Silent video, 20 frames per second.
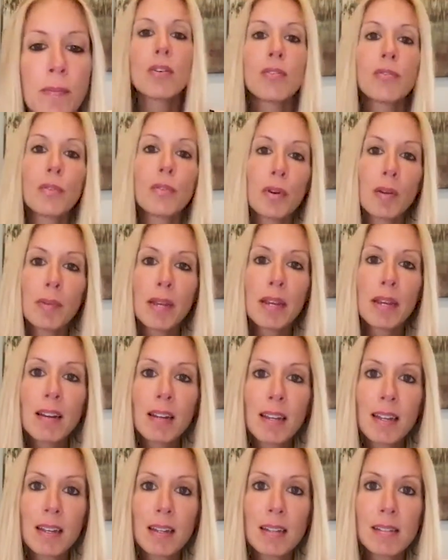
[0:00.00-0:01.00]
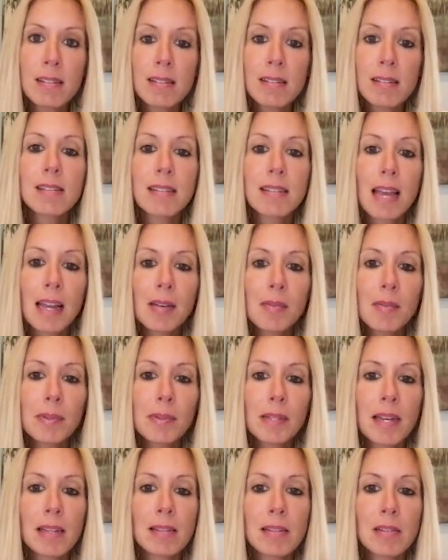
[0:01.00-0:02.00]
For Americans, second
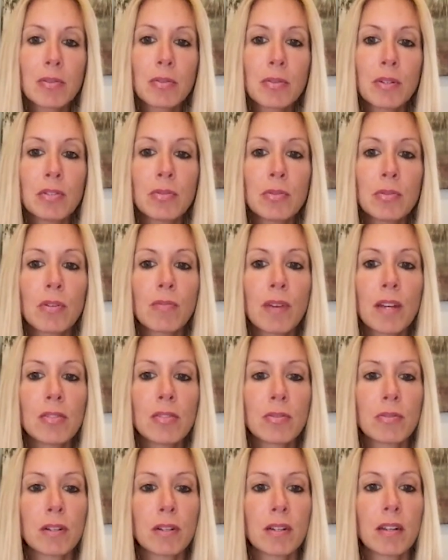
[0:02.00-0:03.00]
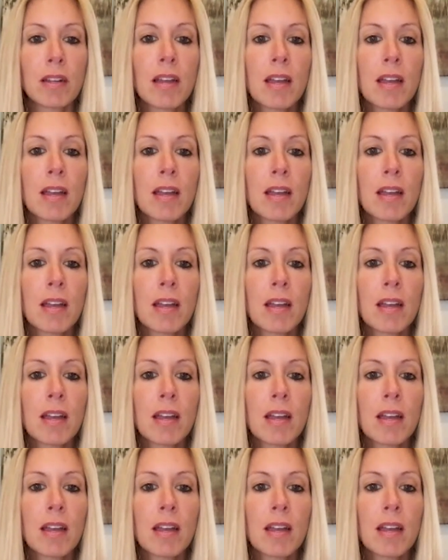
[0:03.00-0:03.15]
place is going to a restaurant,